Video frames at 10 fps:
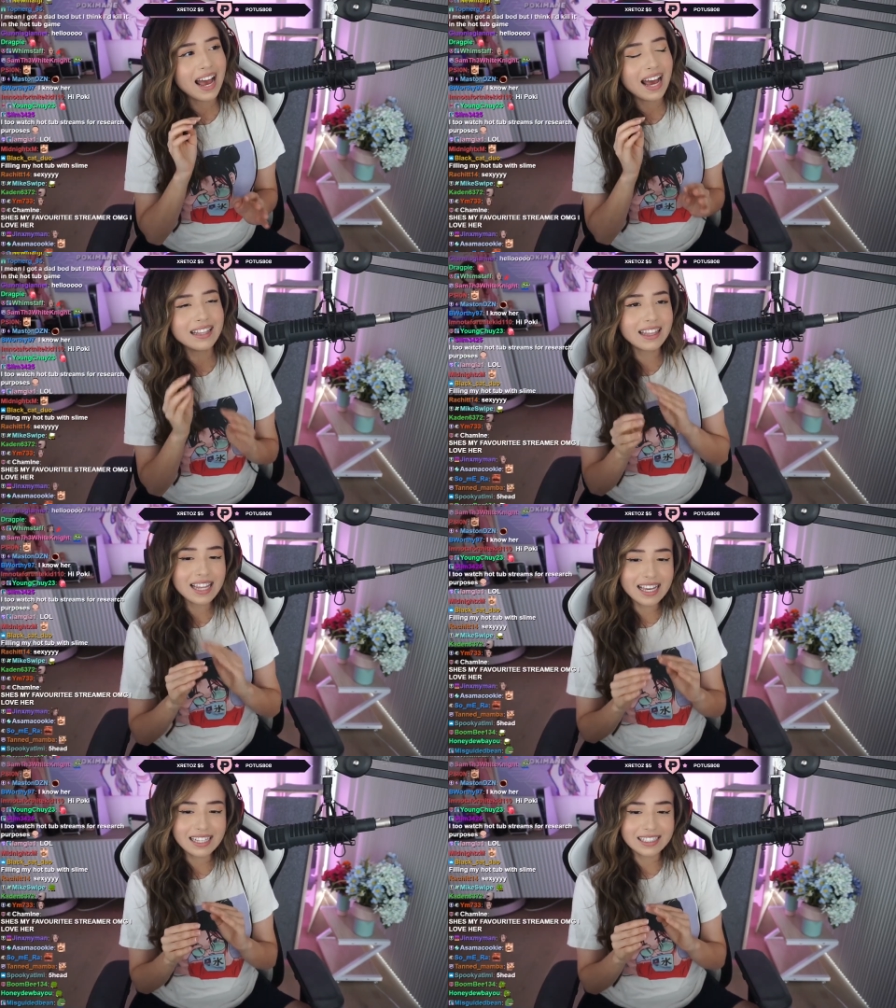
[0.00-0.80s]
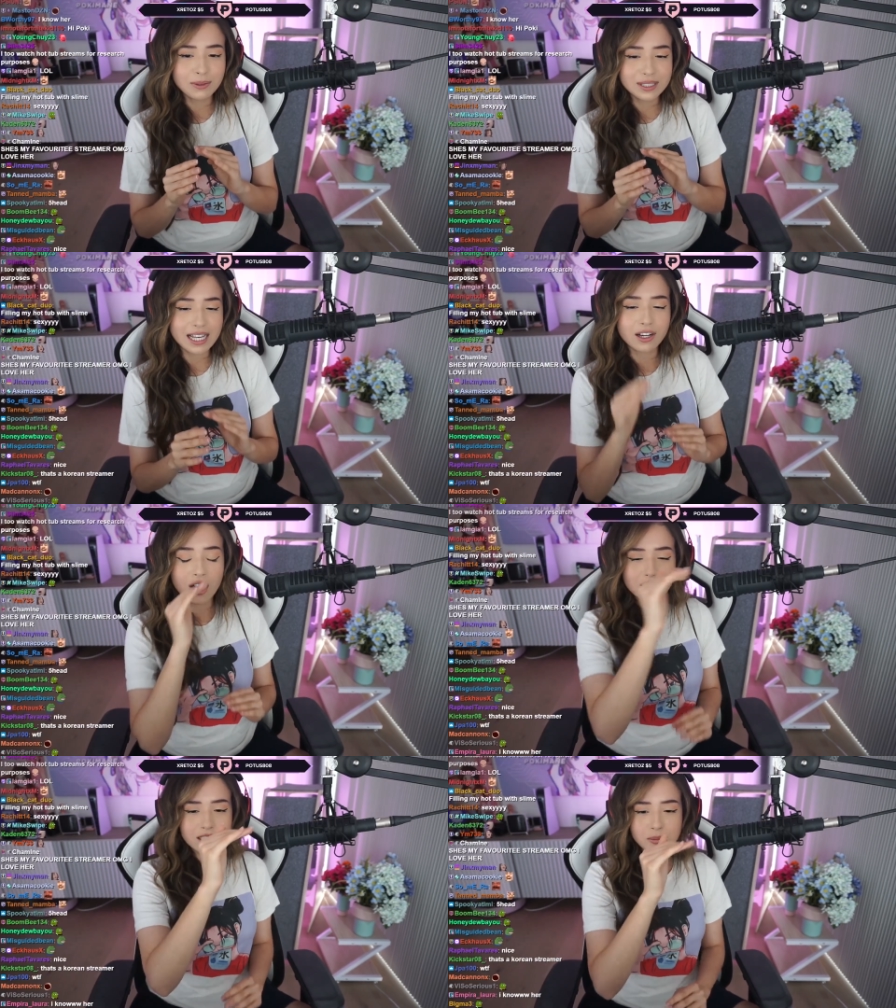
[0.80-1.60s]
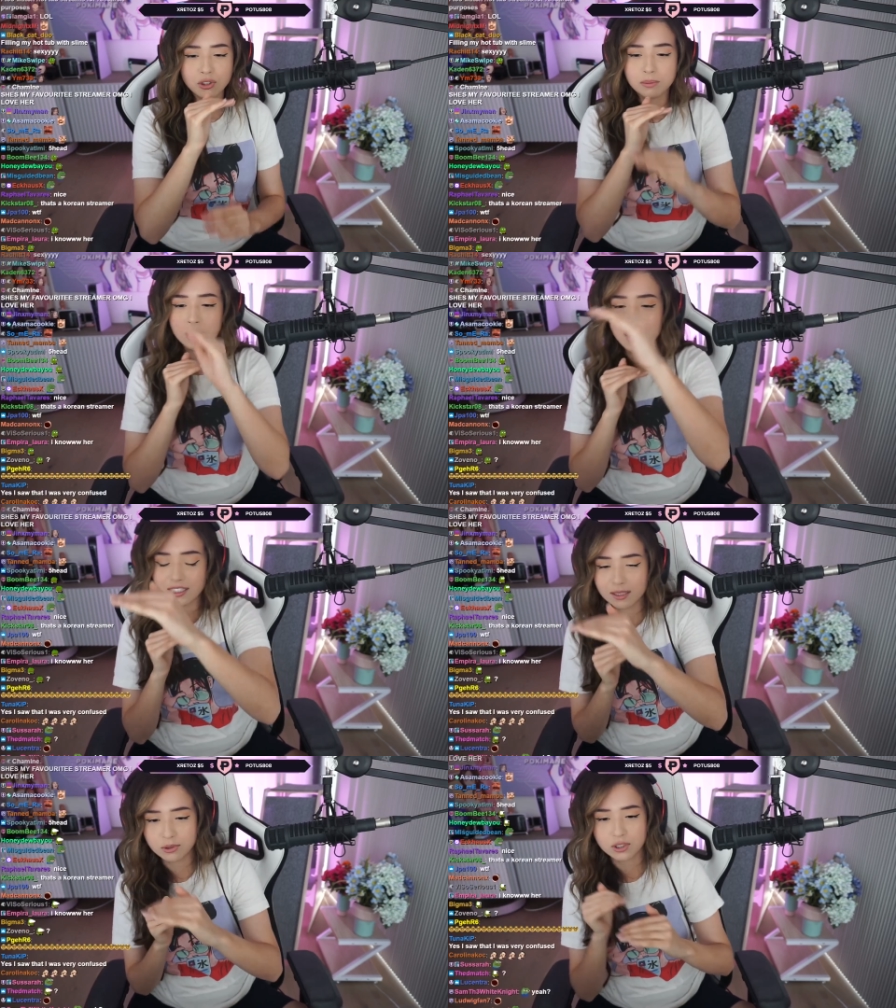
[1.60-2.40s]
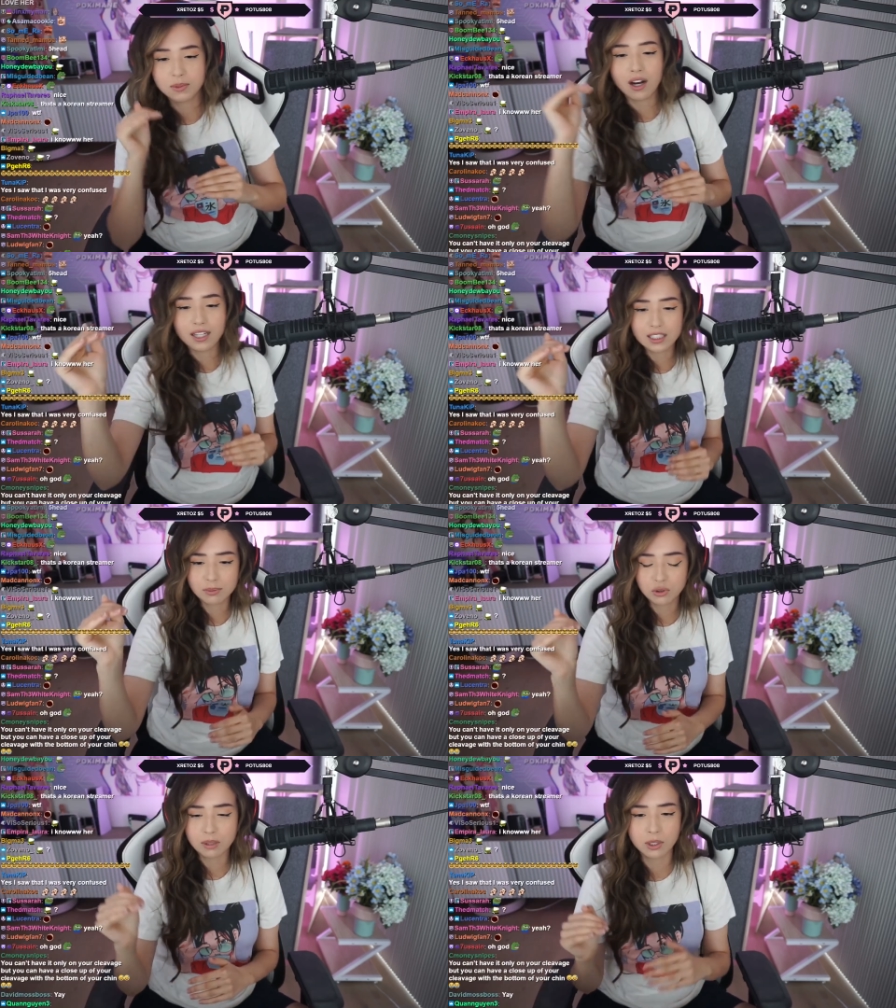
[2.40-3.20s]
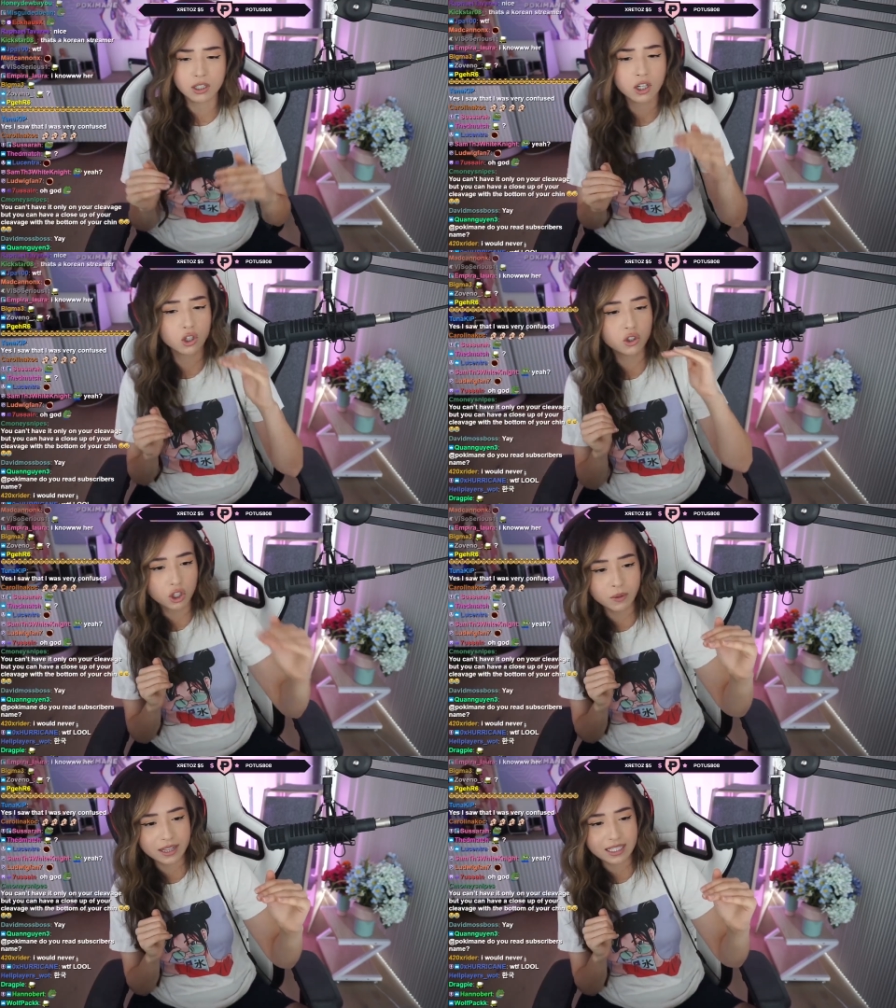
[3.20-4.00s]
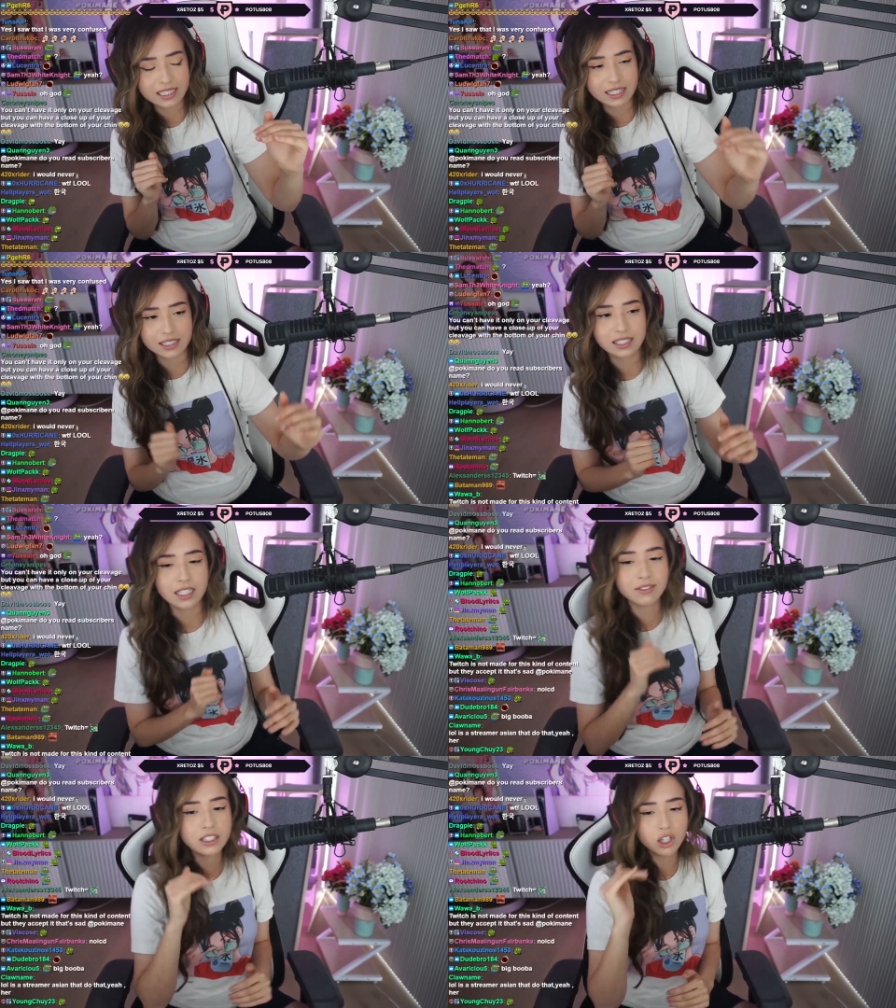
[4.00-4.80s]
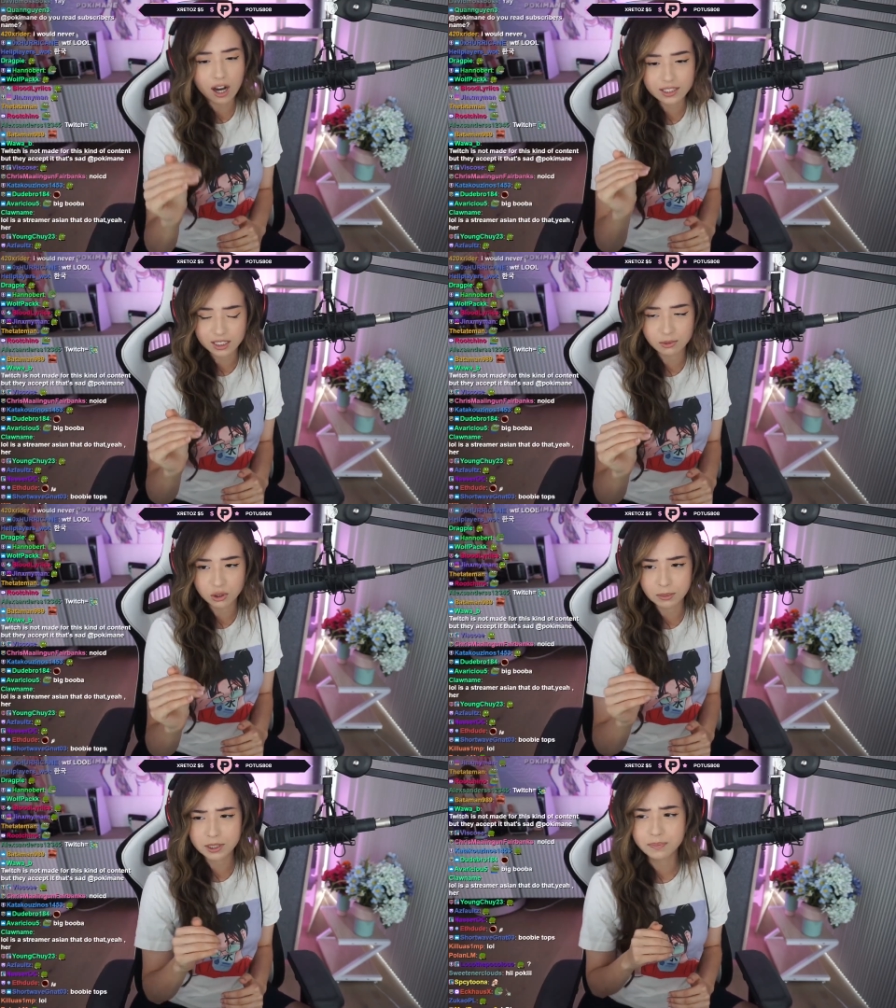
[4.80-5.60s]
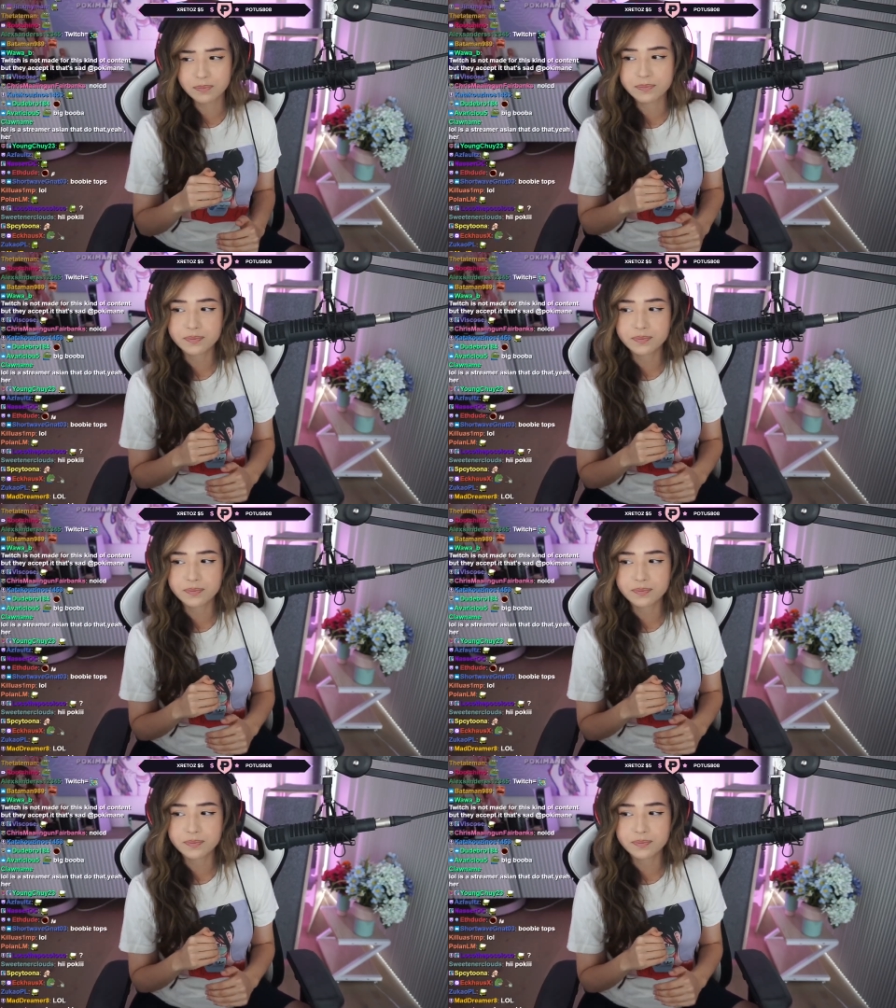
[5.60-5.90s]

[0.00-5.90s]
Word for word: And the thing is, it was like hot tub streamer, hot tub streamer, hot tub streamer, girl with intense cleavage, hot tub streamer.